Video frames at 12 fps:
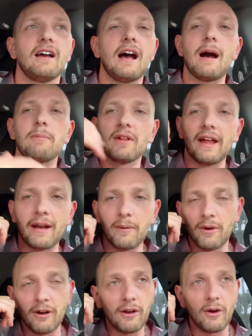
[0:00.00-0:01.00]
I'm glad I
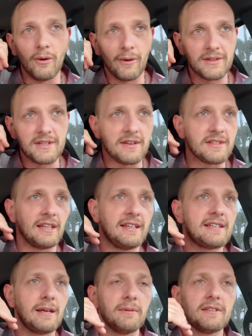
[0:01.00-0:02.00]
wore a coat because I was at
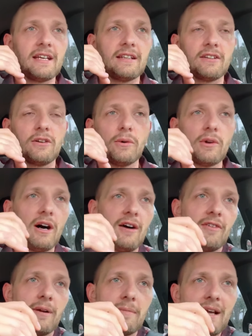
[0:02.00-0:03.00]
least able to take the coat
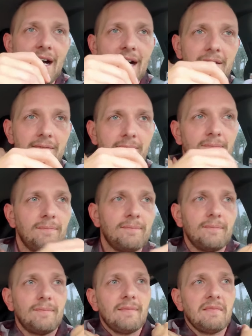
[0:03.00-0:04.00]
off, and I'm a
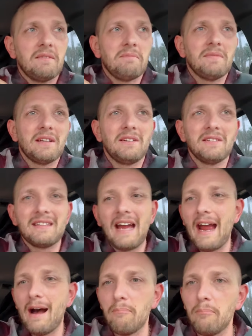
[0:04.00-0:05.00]
little
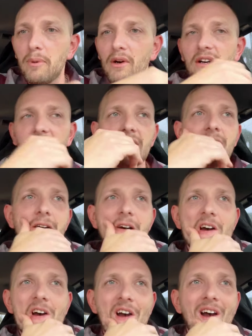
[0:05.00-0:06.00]
damp, but
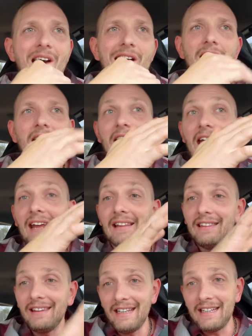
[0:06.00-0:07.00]
at
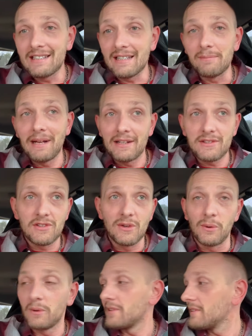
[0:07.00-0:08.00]
least I'm not
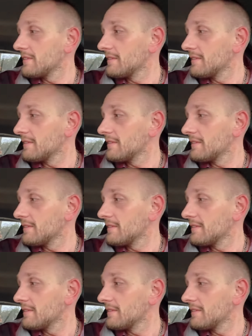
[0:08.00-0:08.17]
soaked.